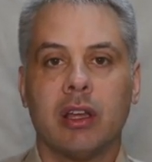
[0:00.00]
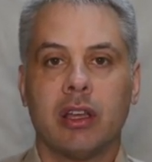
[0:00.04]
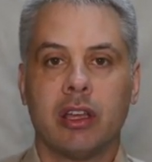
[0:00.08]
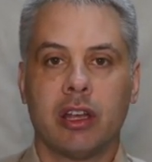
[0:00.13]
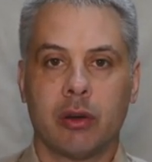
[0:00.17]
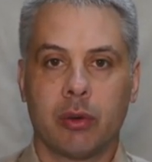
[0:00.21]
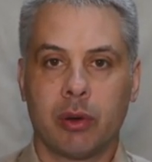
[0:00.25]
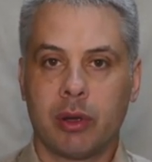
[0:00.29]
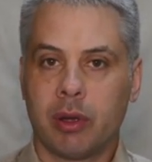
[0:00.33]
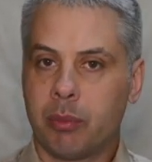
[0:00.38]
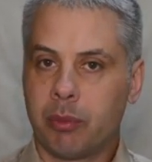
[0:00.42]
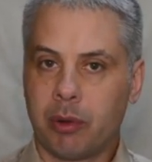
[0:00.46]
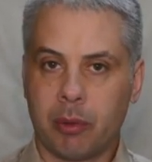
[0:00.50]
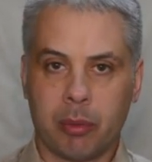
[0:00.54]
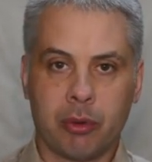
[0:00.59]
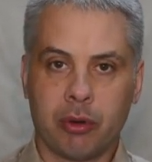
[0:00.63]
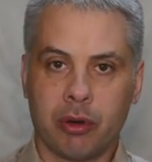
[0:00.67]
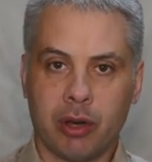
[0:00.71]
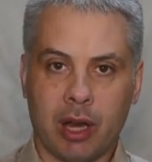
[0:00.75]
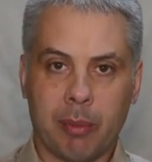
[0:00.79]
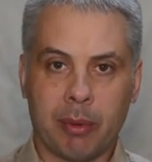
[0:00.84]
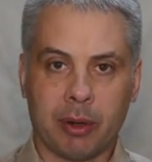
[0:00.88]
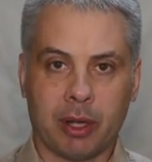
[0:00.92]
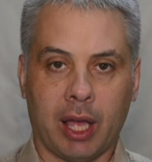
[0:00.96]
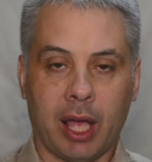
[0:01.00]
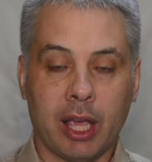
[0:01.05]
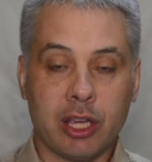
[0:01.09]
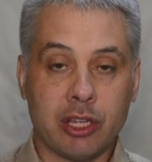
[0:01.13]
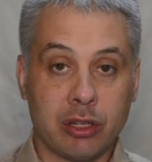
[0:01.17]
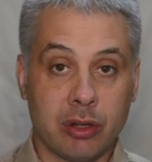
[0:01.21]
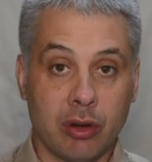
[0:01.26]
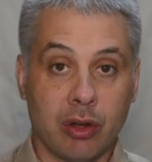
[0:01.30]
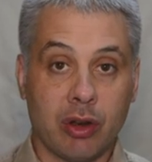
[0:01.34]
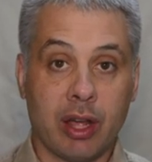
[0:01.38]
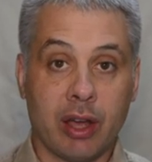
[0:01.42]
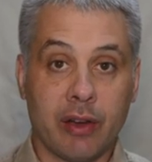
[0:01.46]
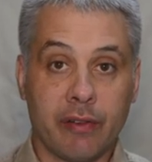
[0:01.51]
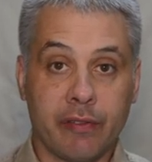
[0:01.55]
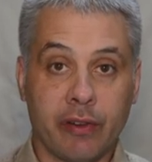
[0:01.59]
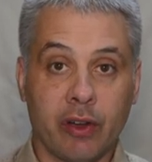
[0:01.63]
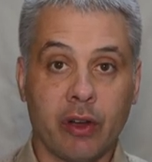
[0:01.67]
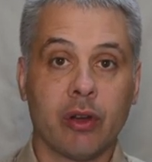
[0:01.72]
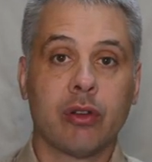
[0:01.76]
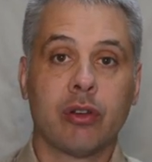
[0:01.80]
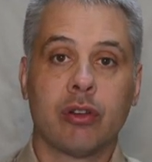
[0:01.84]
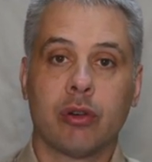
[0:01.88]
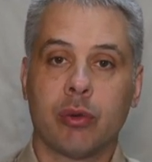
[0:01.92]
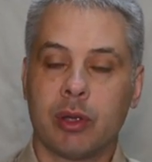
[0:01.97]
You know, we put an application on our phone,